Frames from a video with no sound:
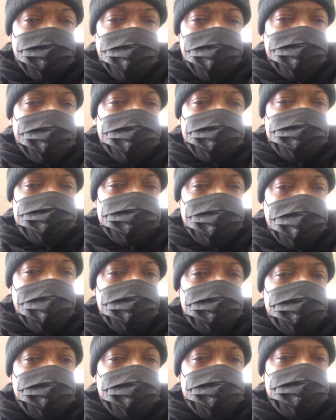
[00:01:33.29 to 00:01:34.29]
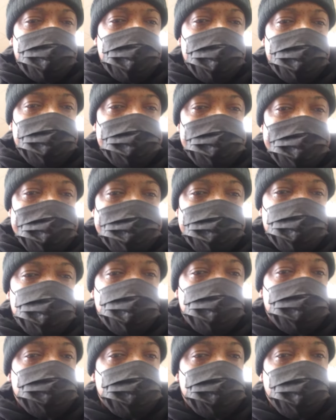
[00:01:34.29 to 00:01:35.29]
Friday and Saturday,
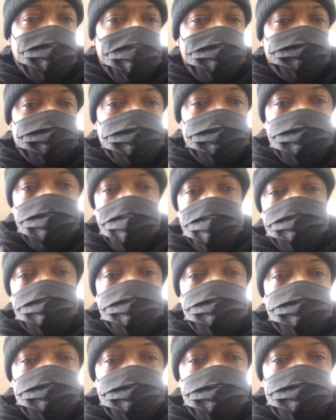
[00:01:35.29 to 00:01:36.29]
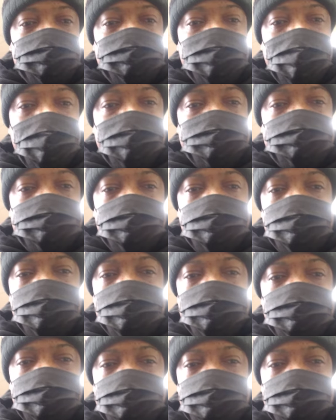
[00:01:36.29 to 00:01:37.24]
going around to the barber and beauty shops, going